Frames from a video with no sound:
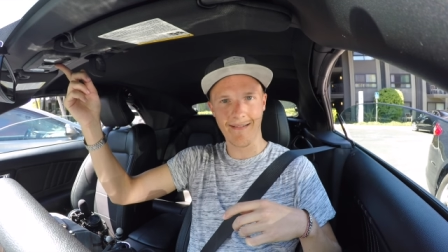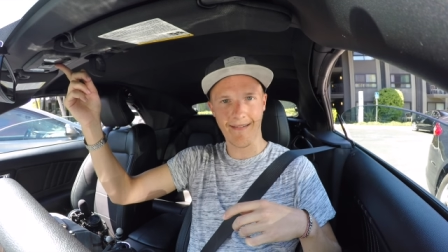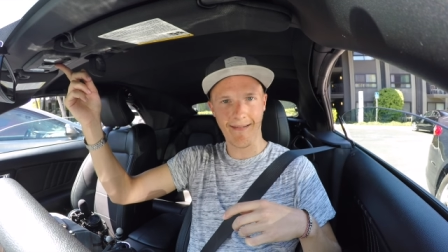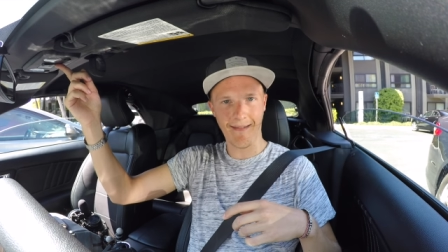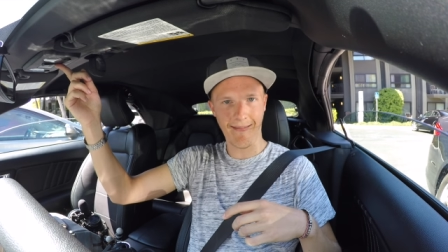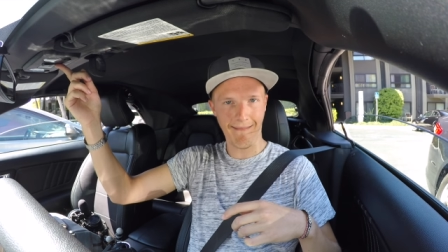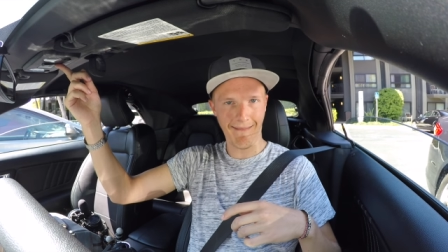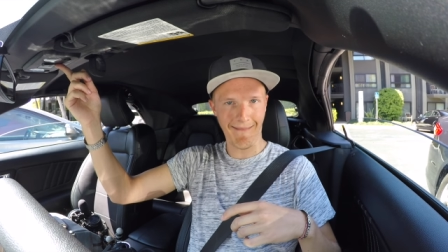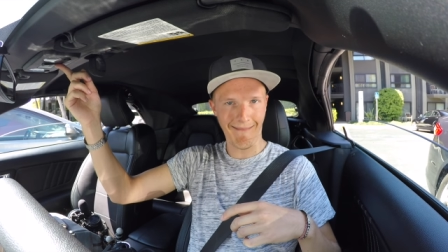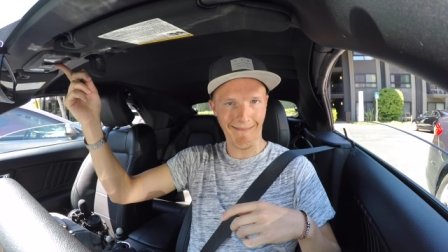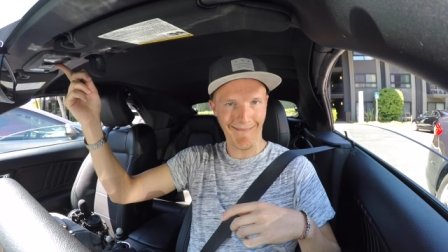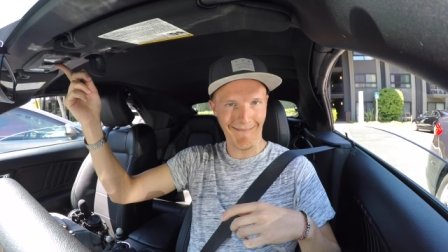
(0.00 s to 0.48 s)

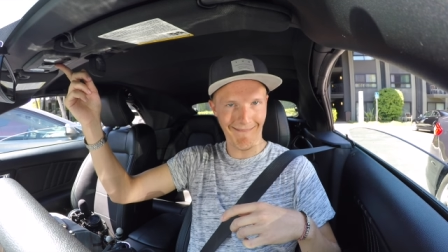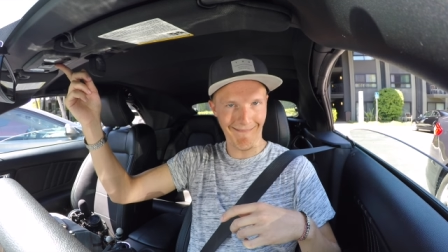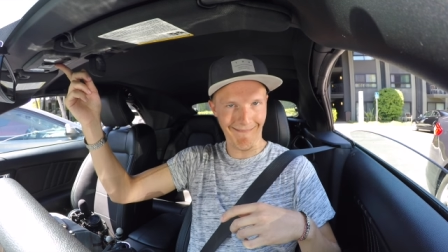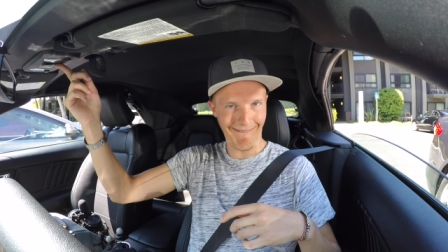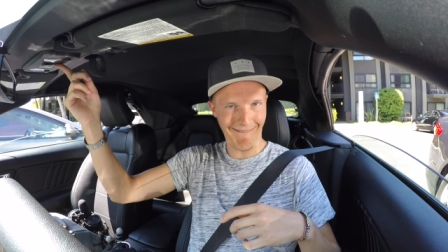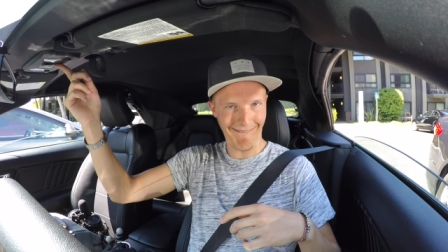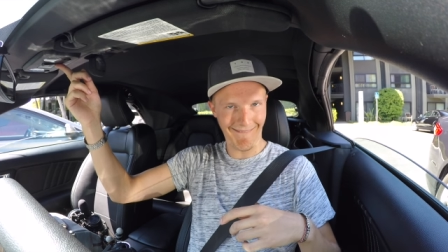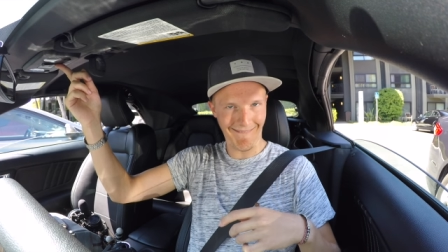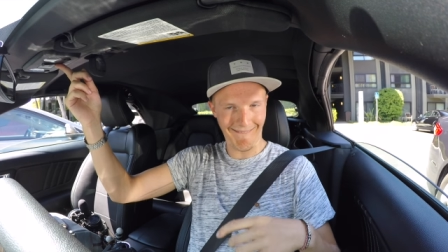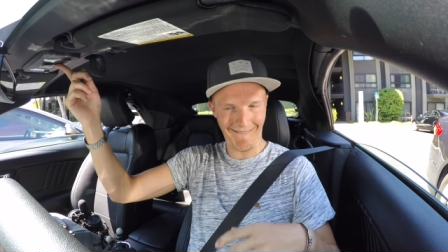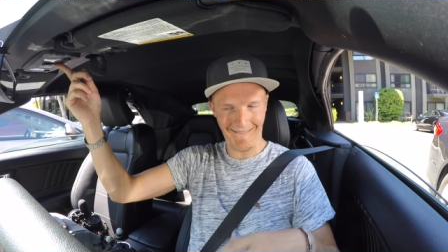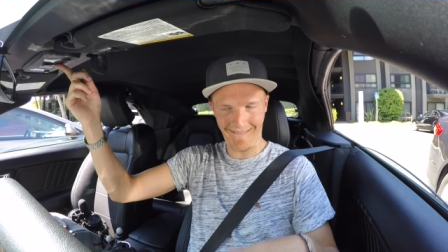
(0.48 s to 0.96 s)

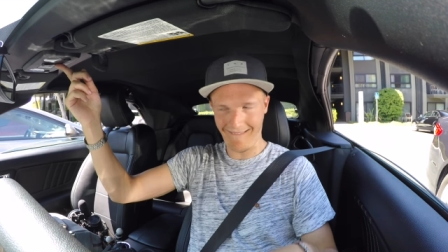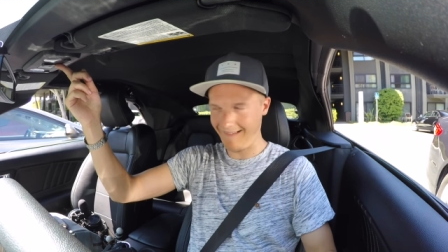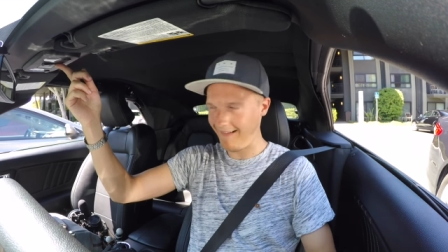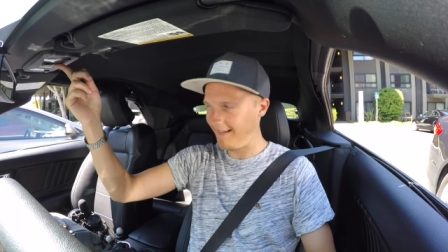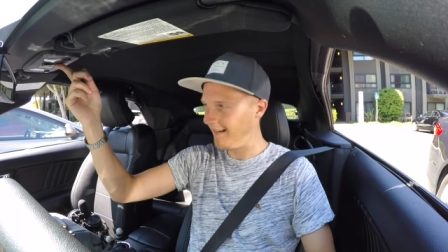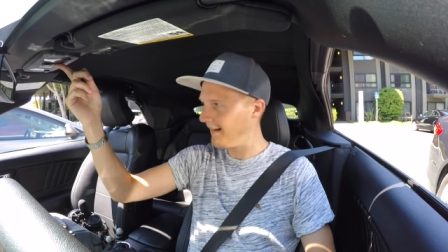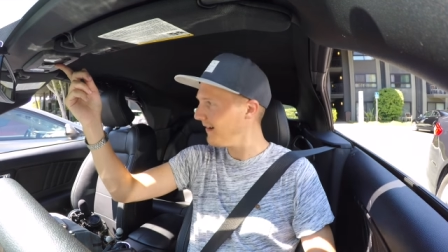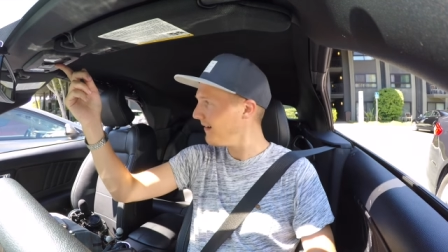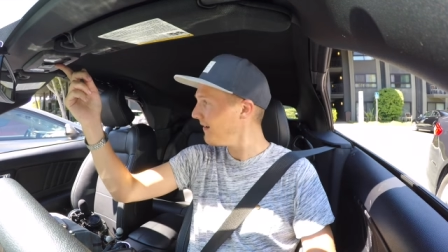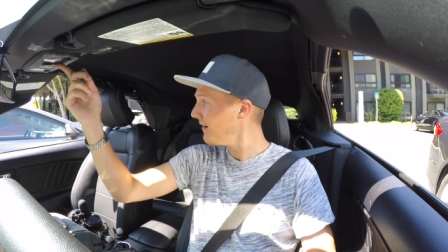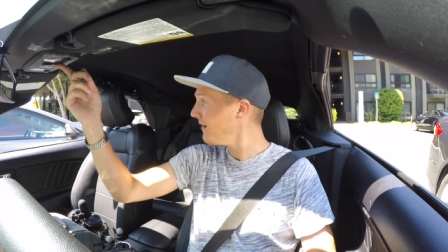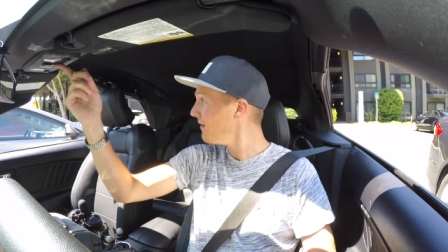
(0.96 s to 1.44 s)
Oh.
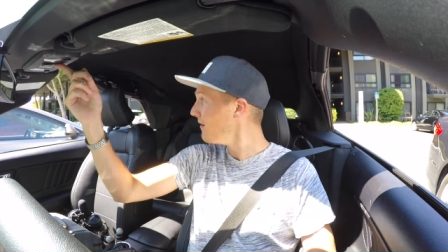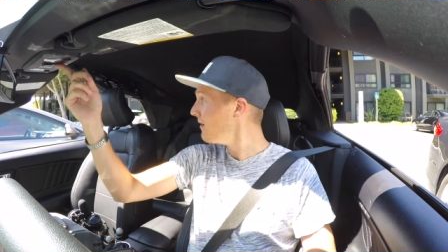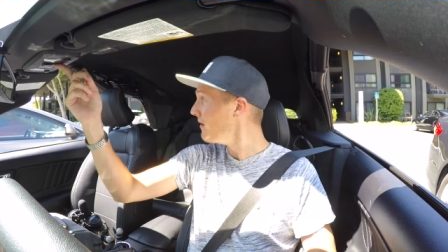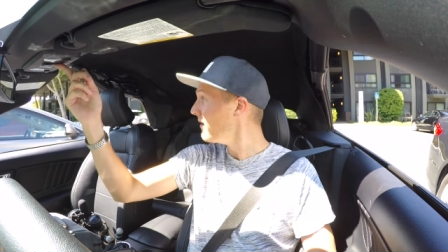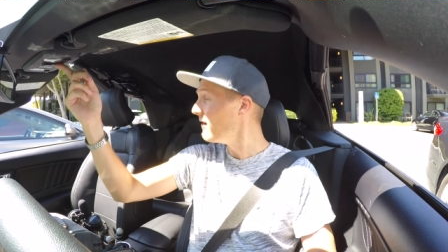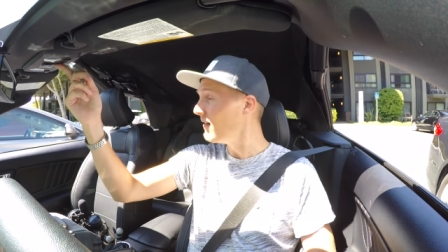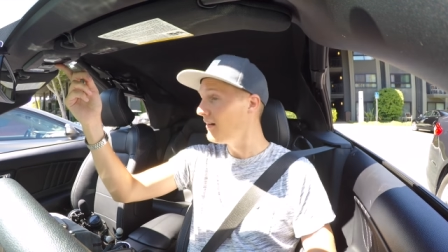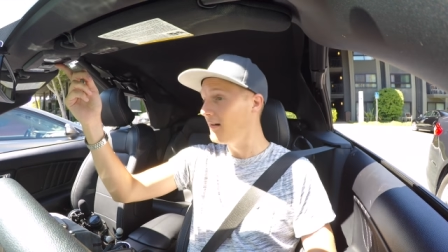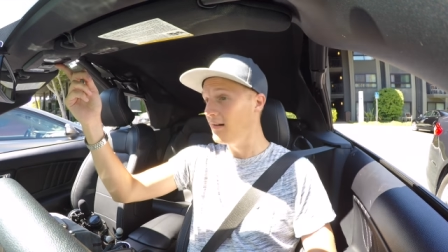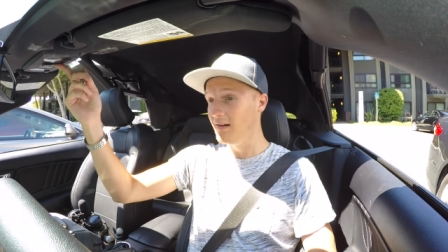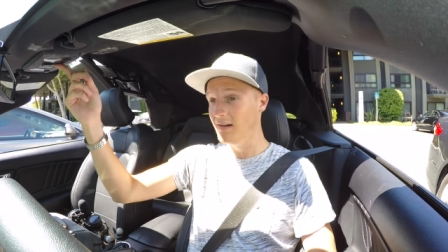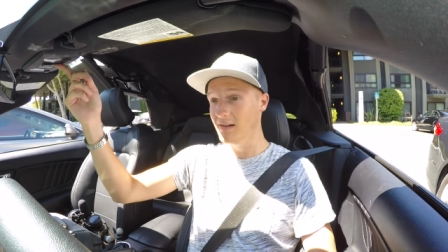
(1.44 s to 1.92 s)

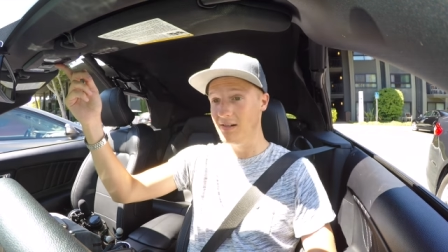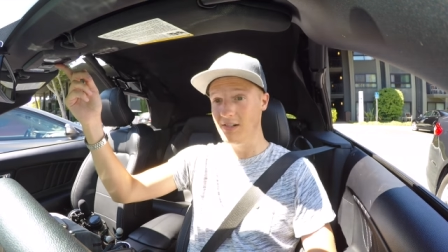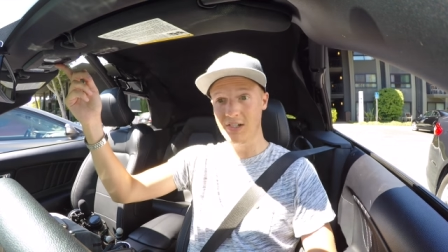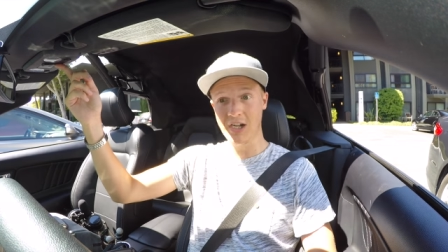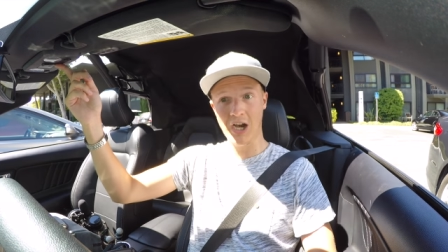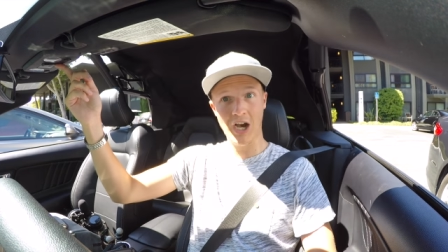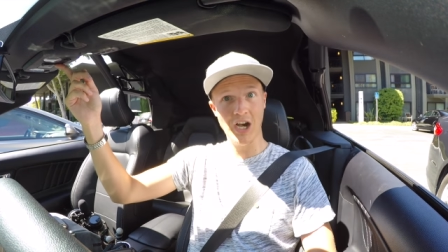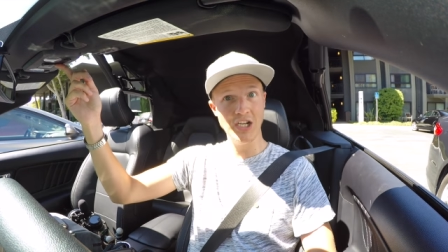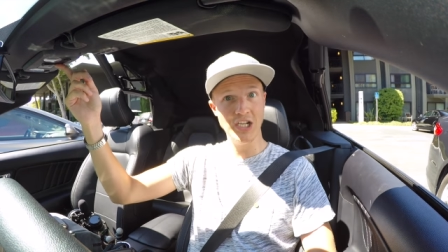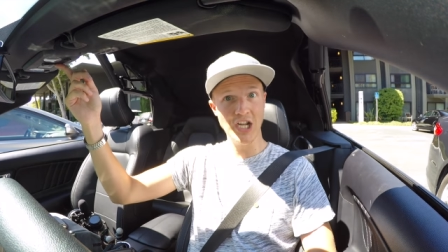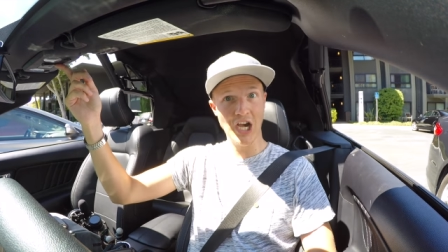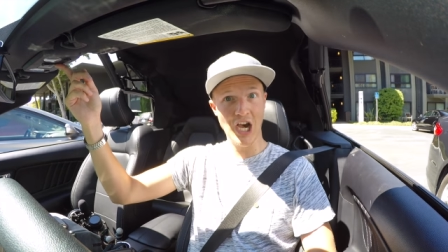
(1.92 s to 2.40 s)
Da,